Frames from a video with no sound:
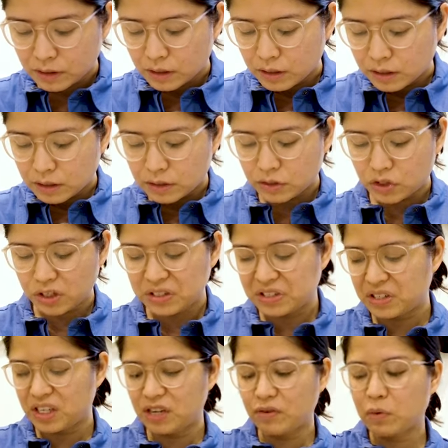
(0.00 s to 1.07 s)
it's
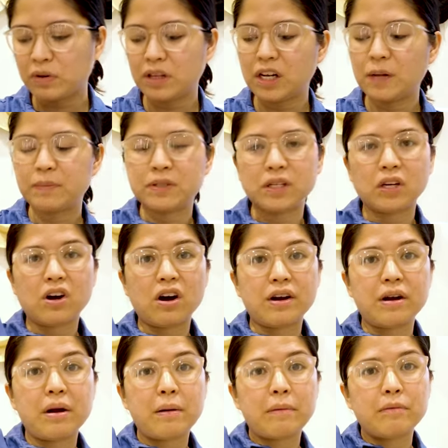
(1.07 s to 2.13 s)
just, even with the lipstick
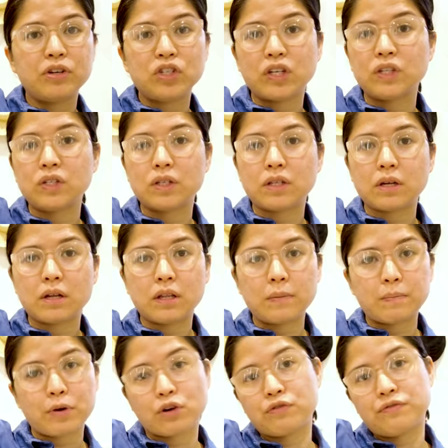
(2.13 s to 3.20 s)
on, just the
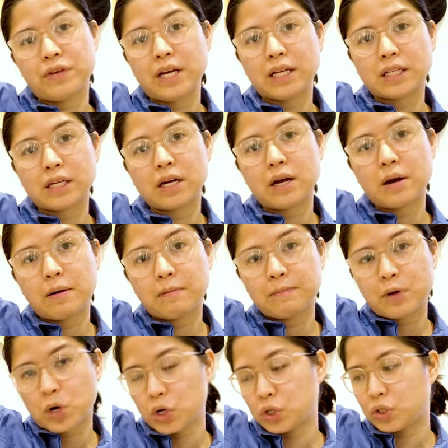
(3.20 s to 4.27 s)
perfect
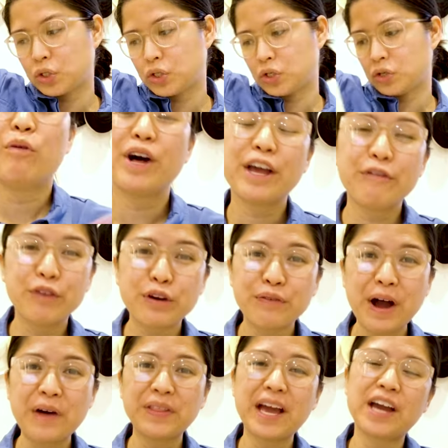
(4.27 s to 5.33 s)
purse. Well, if you
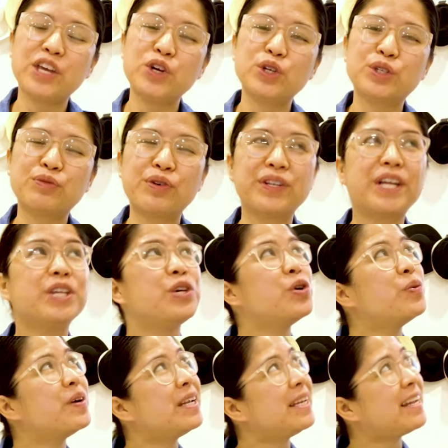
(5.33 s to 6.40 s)
found that useful, then you
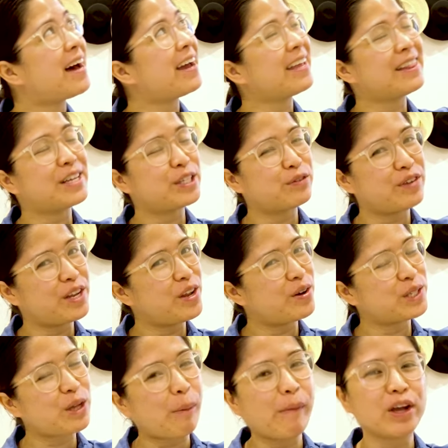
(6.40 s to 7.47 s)
will like this video.
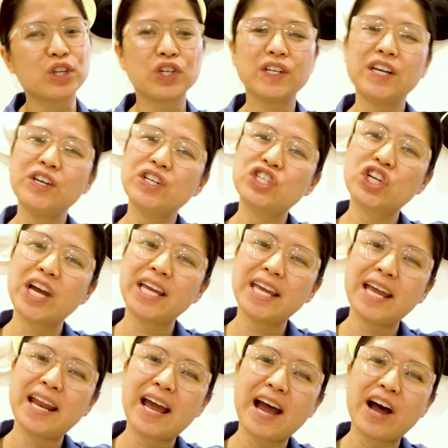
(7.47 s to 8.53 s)
So make sure that you check
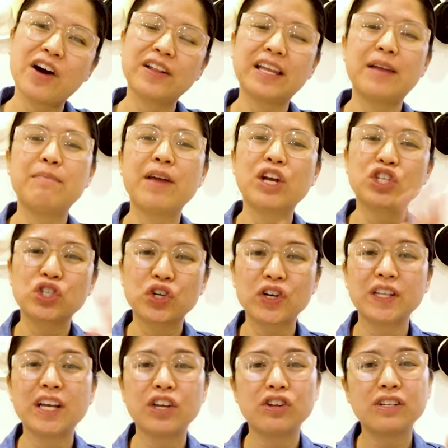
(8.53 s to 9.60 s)
it out and make
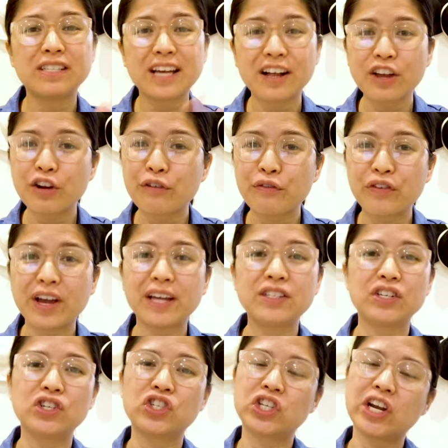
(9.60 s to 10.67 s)
sure that you tell your friends
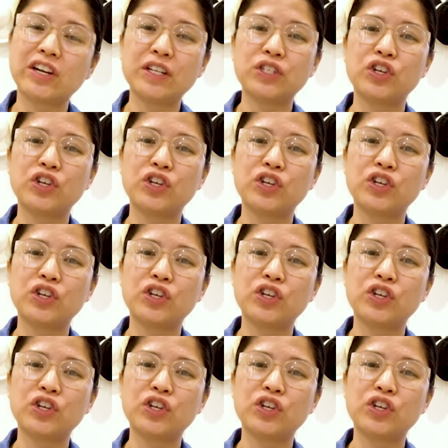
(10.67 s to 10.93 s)
and share this